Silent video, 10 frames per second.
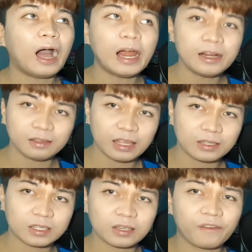
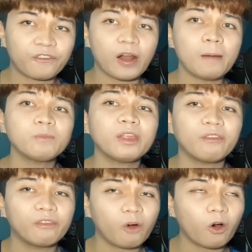artists from
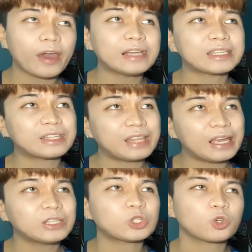the boys
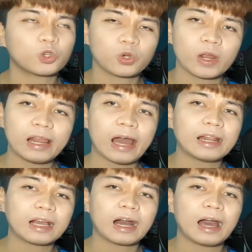in Sri
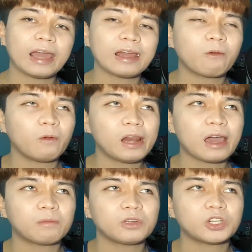Lanka, and I
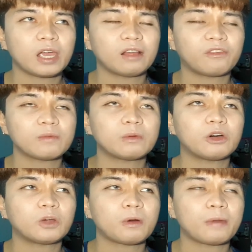really appreciate it from
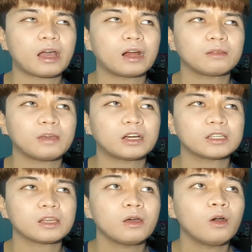the bottom of my heart,
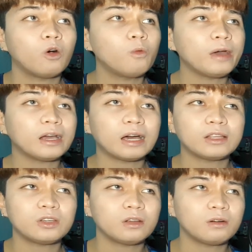because oh my
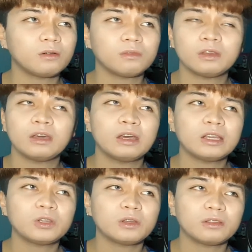god, you know,
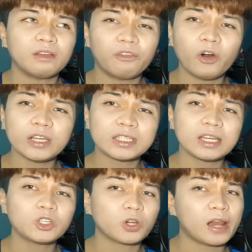the boys
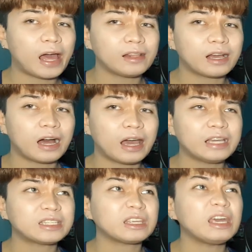in Sri
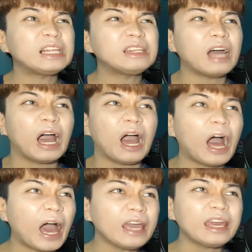Lanka is in the
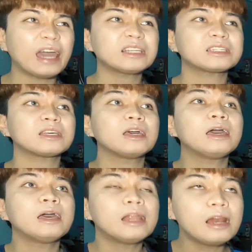highest
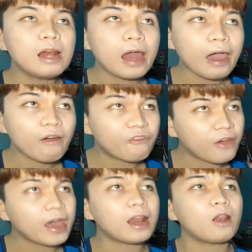
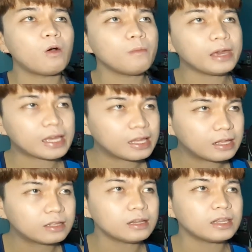level. Oh my
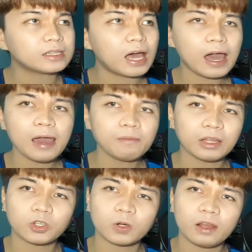goodness,
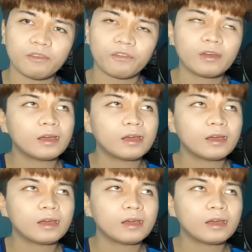I'm not sure if